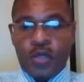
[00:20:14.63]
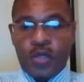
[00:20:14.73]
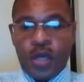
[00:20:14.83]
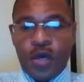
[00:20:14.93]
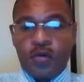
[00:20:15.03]

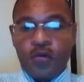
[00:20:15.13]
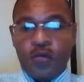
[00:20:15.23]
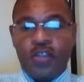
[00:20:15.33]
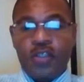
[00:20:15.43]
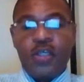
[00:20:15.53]
Now,
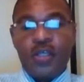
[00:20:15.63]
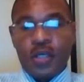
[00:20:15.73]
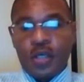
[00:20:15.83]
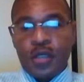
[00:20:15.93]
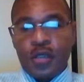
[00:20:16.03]
what she
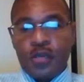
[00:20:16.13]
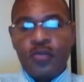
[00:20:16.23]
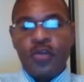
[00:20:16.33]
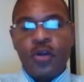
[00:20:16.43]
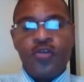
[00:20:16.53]
did
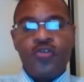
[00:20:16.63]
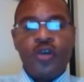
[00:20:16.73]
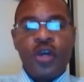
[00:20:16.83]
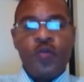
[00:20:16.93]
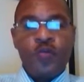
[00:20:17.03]
was start to
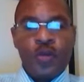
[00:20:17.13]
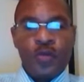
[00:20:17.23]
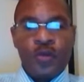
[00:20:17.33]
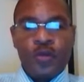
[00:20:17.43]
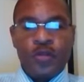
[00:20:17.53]
train
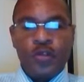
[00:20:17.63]
women